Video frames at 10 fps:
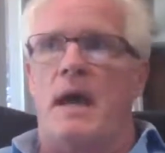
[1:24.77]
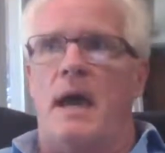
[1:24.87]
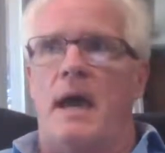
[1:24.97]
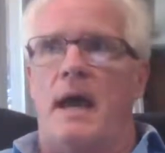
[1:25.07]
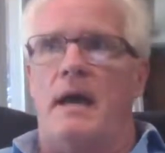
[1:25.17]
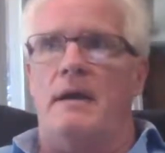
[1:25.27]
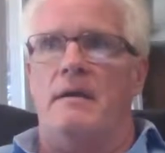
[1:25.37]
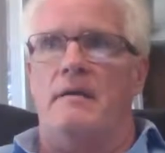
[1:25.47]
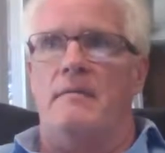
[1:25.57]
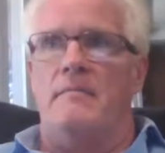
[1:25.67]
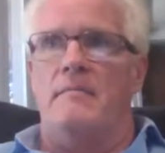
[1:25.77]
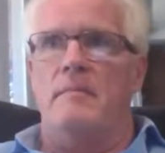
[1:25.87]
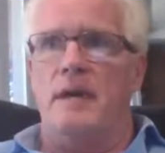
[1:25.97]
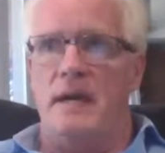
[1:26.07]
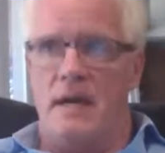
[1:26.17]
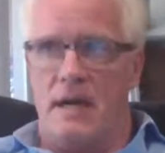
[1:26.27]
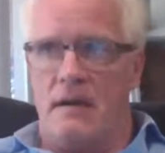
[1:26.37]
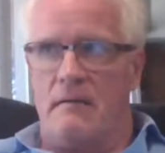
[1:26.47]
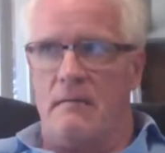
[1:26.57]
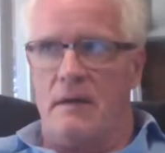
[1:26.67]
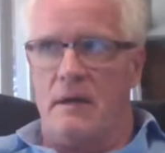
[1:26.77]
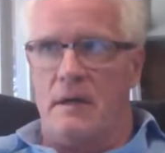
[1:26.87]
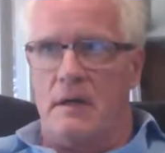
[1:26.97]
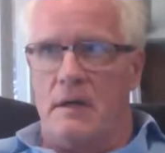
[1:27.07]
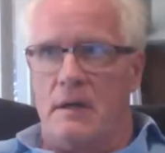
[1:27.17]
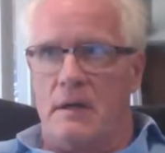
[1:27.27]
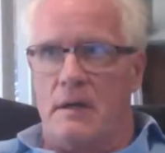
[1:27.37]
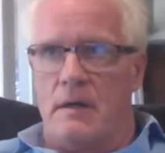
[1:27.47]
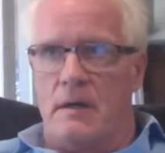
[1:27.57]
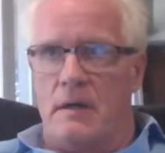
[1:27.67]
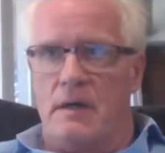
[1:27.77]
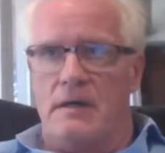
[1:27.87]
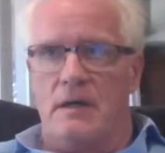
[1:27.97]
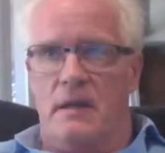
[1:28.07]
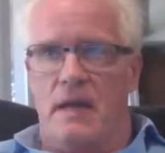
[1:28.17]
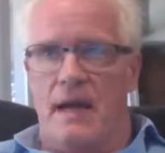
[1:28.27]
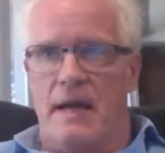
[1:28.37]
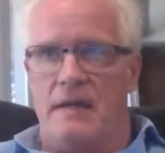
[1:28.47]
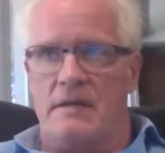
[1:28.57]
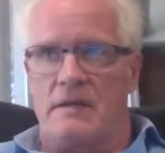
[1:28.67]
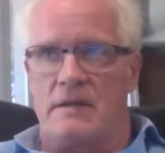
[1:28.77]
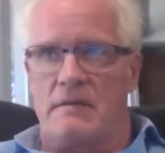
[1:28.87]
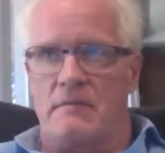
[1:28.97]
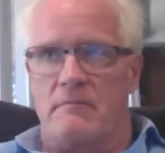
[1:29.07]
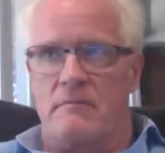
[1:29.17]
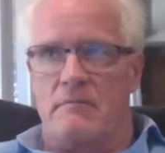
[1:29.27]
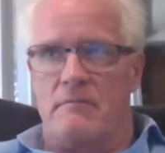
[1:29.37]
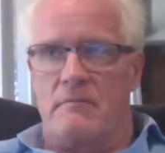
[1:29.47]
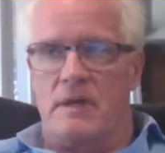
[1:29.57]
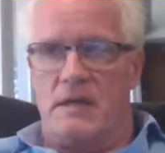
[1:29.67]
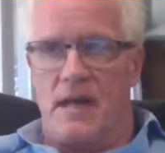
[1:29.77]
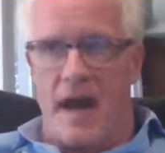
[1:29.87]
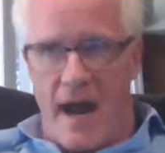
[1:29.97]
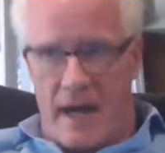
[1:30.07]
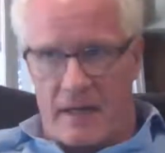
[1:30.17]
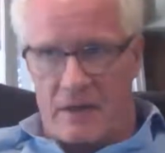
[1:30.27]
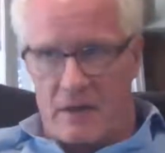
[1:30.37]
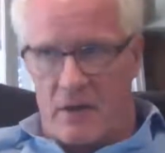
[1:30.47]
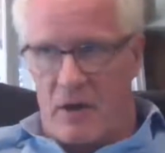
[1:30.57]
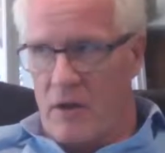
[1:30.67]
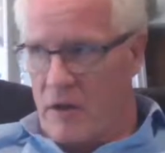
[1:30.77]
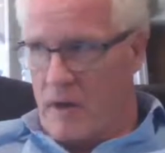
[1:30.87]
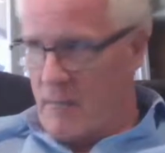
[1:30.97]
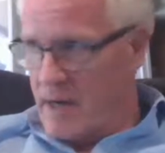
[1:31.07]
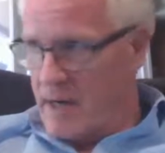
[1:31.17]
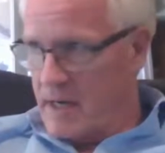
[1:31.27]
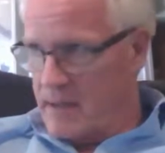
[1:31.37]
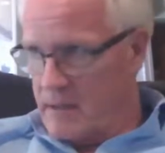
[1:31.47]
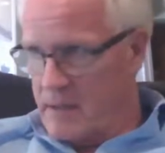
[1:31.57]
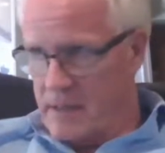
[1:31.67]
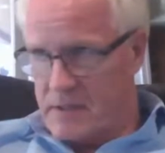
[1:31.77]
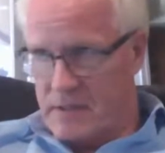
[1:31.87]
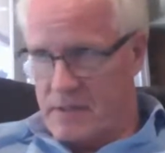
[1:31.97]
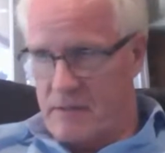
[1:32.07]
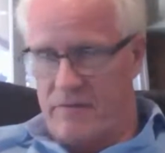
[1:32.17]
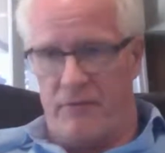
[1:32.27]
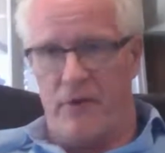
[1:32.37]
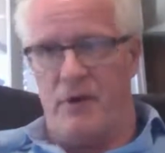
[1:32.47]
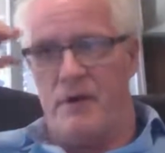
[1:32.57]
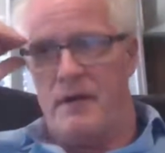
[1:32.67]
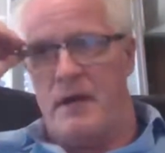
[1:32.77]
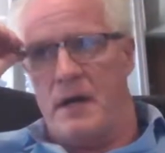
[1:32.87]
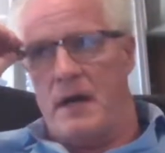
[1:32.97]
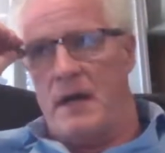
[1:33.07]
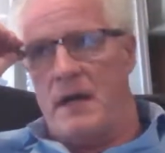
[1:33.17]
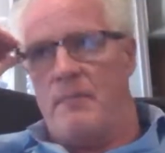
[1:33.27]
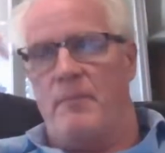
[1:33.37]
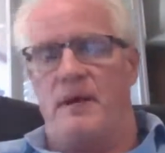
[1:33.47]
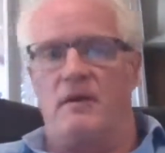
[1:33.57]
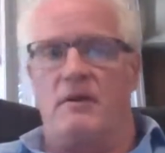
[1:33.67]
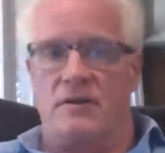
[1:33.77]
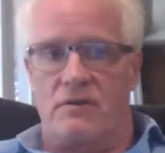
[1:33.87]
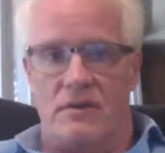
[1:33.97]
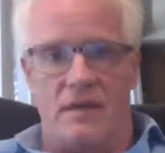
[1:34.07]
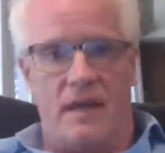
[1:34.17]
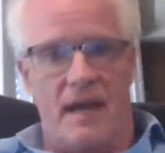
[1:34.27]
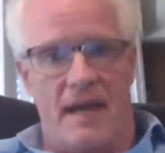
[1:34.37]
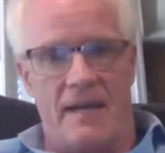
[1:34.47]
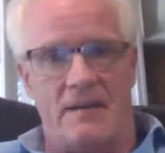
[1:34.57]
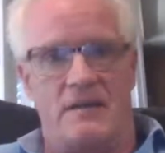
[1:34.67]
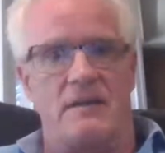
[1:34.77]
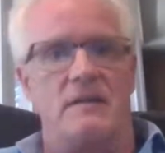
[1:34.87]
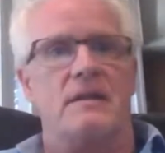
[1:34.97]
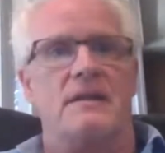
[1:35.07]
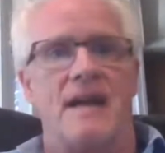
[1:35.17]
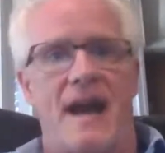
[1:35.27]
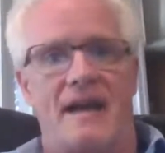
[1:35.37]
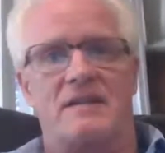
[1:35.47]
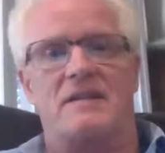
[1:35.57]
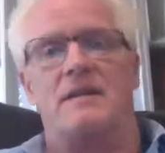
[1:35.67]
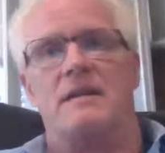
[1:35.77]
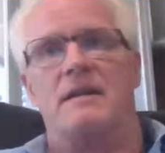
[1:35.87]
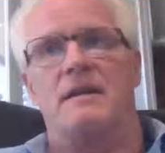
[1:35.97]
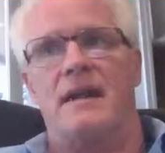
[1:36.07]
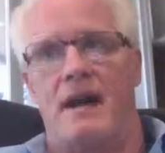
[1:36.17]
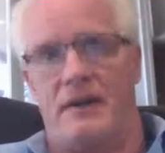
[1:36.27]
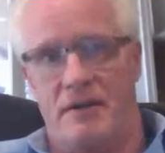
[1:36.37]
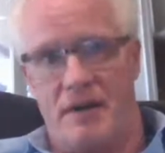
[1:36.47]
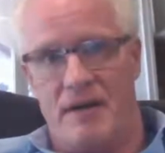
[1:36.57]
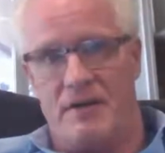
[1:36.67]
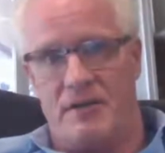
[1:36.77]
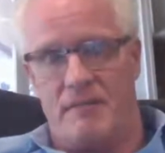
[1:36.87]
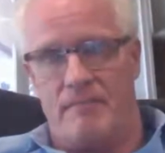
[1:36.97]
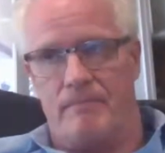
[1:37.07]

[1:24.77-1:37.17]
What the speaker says: And meaning it delays the tax on the money that's deferred, but it also delays the tax calculation.